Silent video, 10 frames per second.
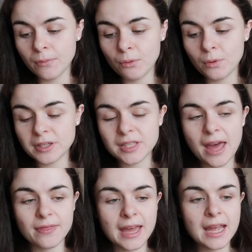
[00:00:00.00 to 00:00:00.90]
was
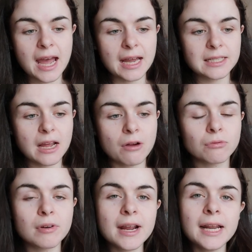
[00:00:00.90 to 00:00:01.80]
that they had a
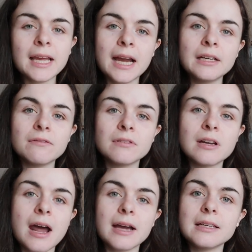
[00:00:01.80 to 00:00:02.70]
really kind of
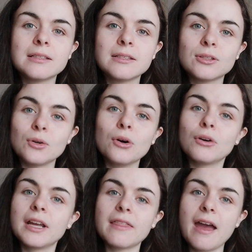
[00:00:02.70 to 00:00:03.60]
nice
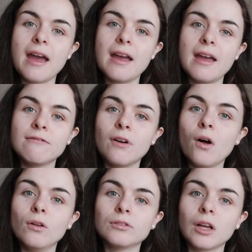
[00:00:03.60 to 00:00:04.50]
story that
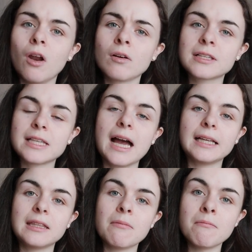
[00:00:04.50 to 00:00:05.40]
evolved
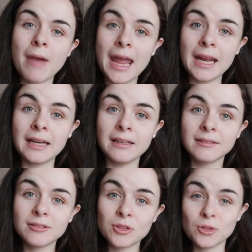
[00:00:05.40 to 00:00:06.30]
alongside the main
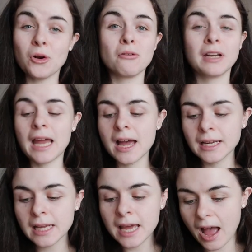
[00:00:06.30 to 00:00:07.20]

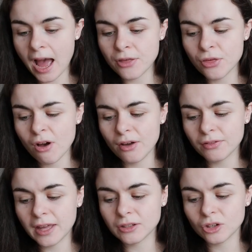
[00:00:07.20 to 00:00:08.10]
storyline. I
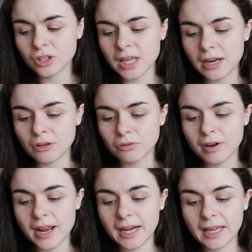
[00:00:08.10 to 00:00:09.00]
thought they just had a
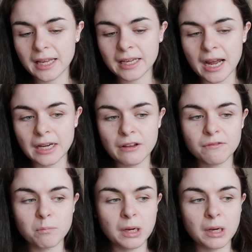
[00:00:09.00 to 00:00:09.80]
really kind of